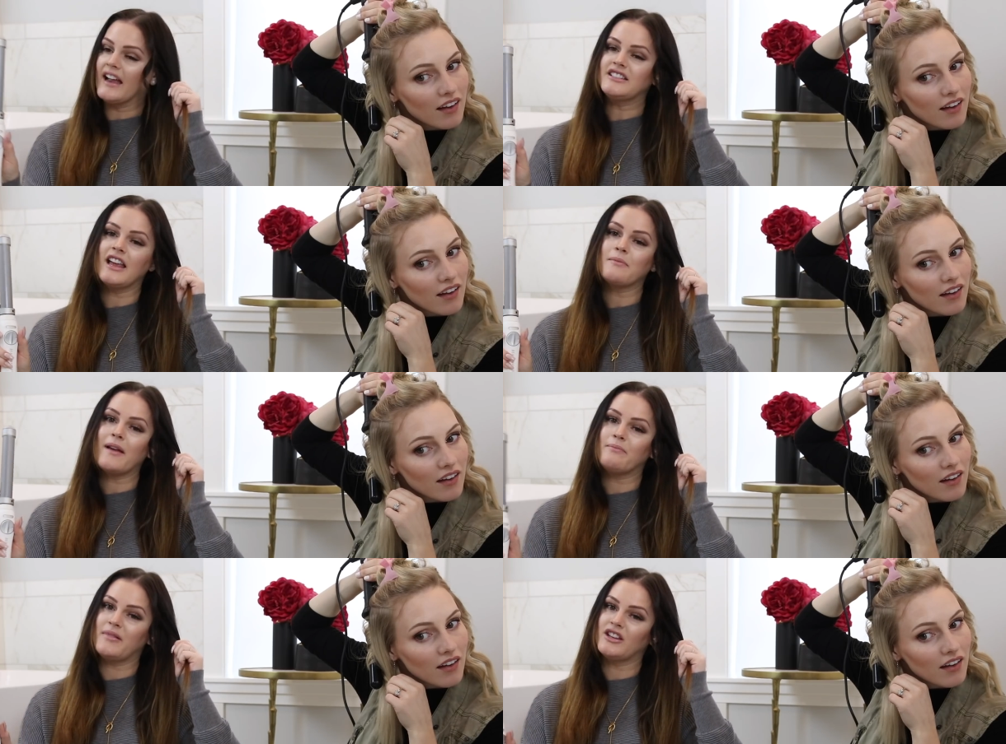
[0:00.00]
Speaker 1: I take
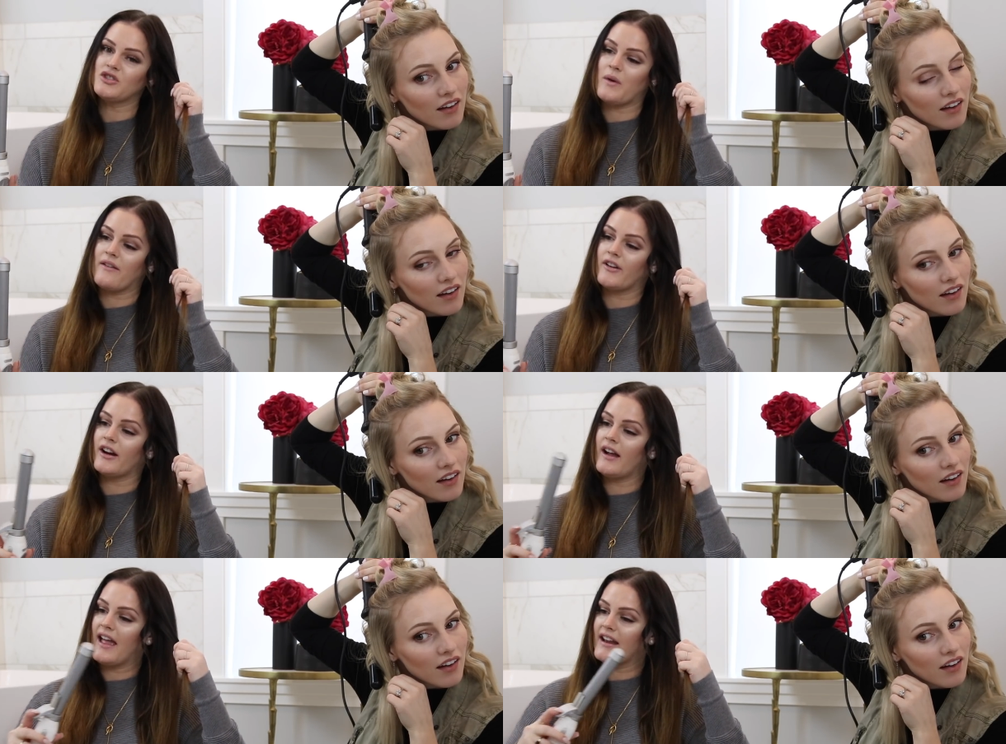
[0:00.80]
my beach waver
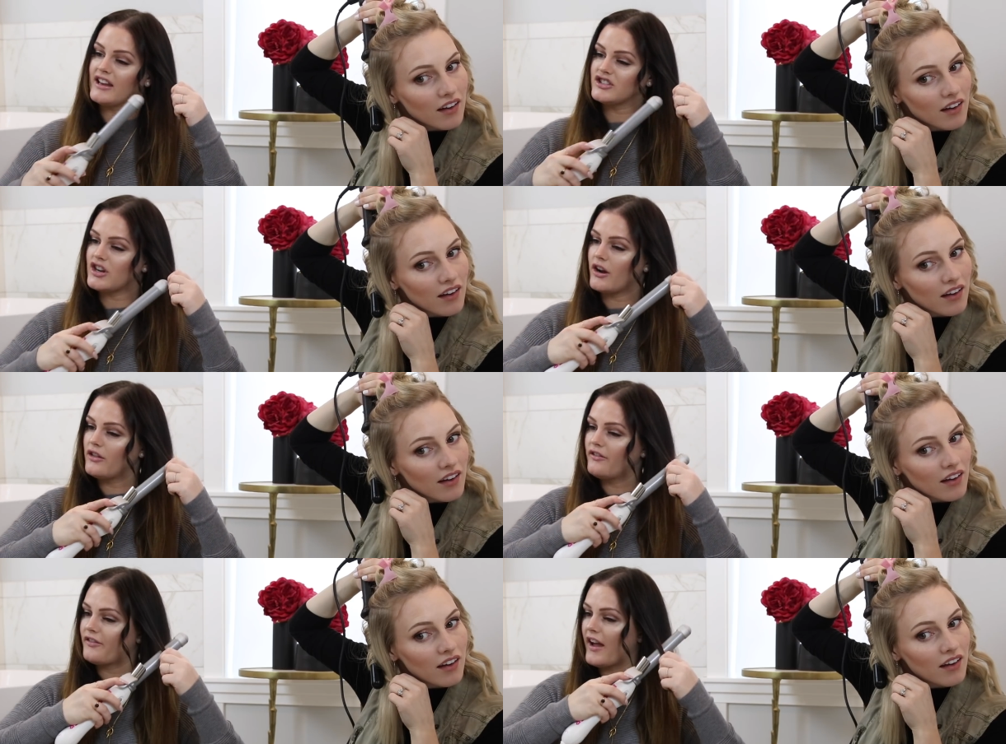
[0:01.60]
and I start in
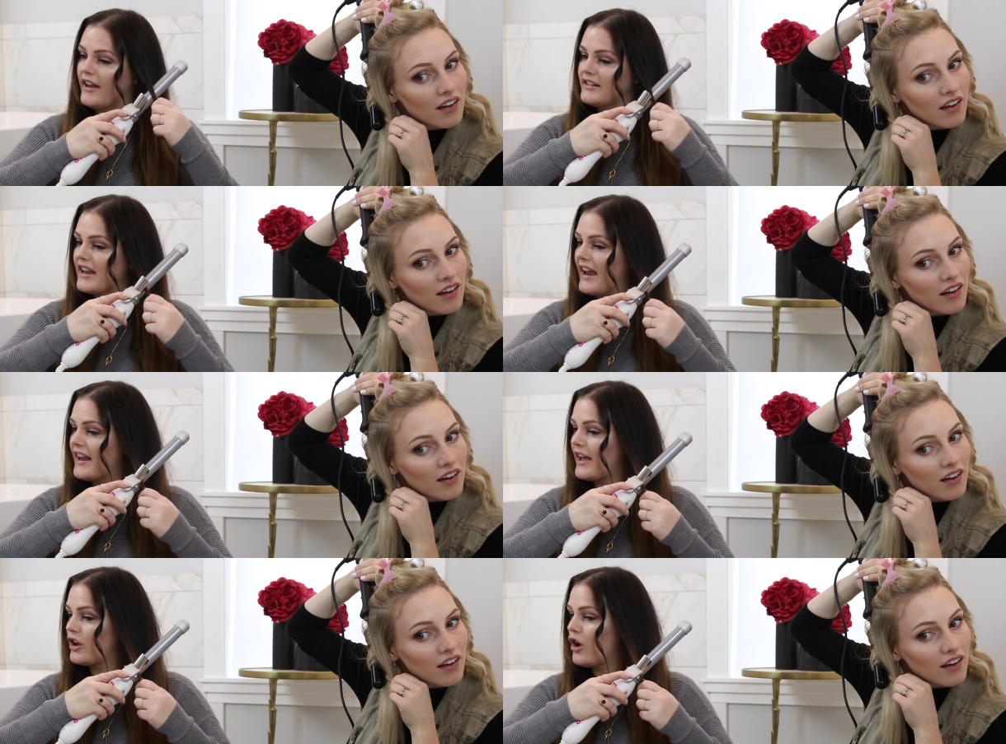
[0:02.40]
the front and
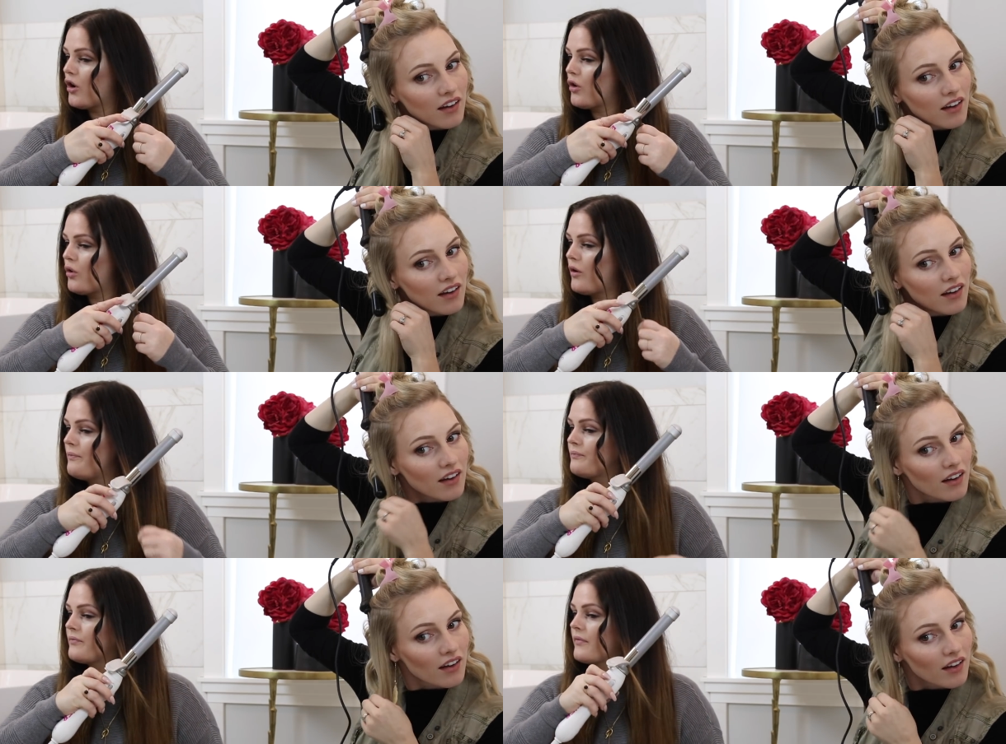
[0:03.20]
I go,
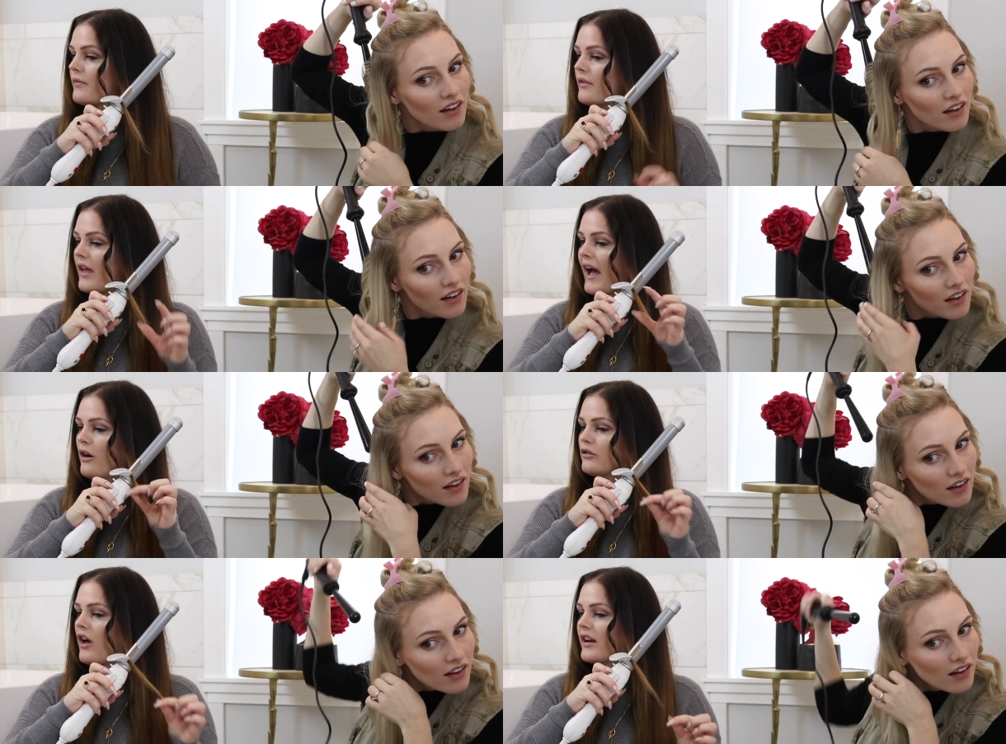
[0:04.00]
how
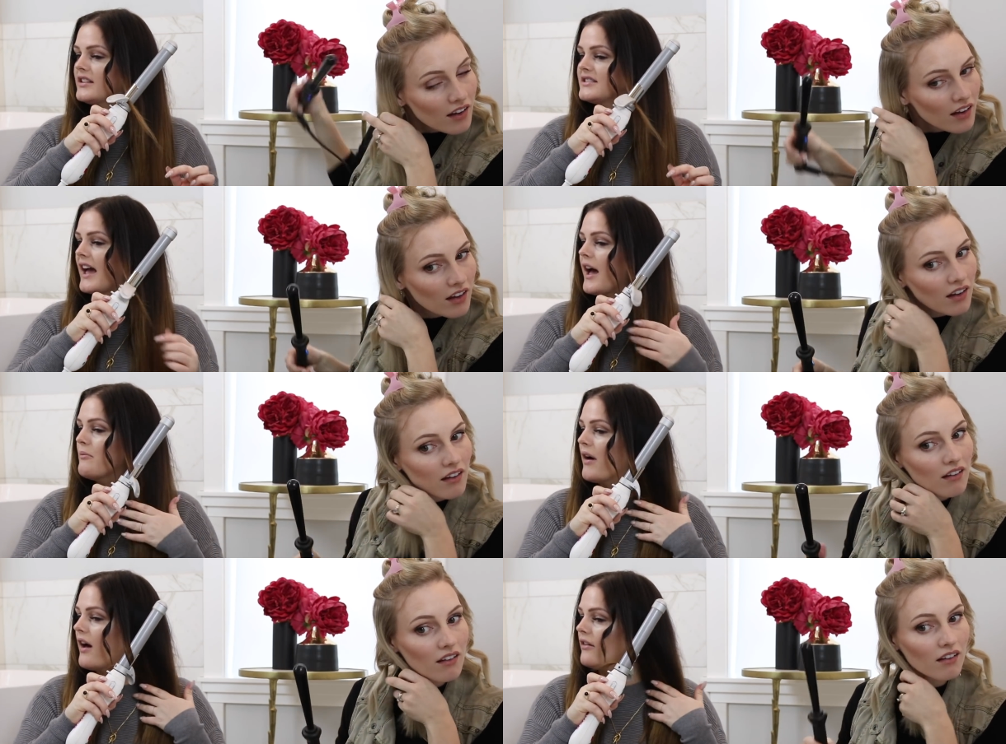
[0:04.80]
long is that
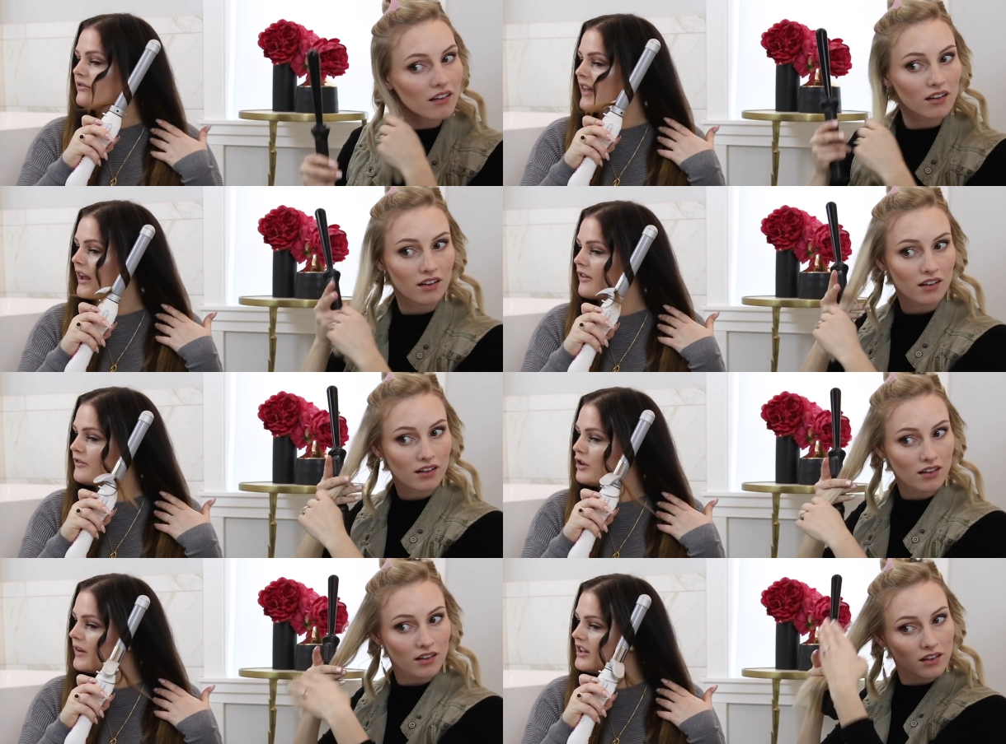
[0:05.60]
above? Like a
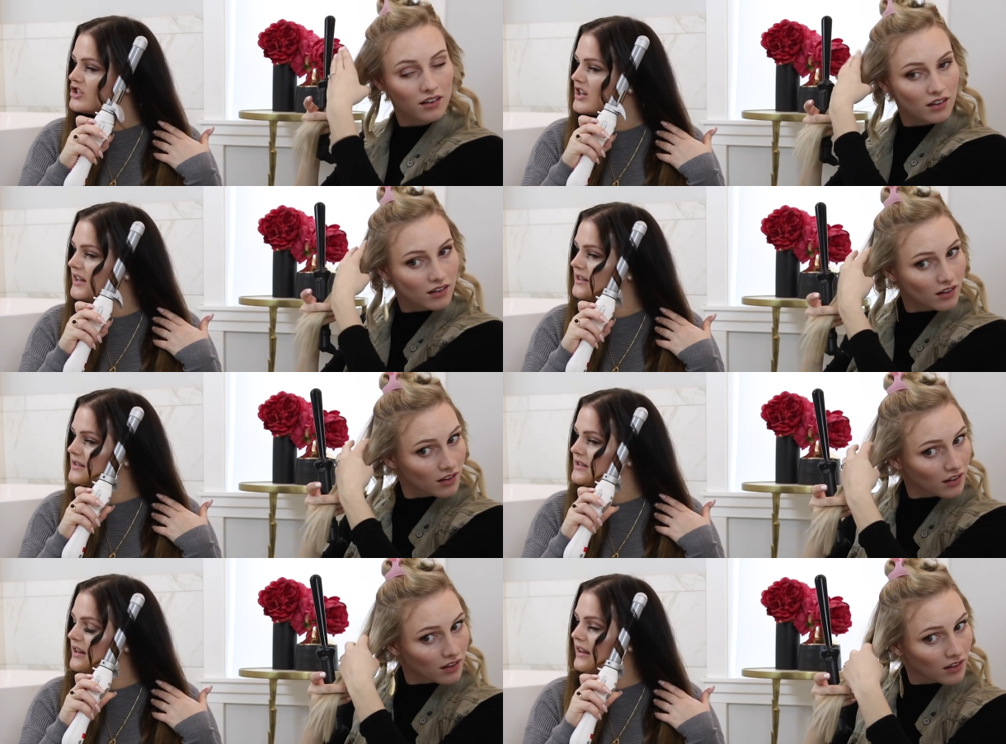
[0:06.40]
few inches.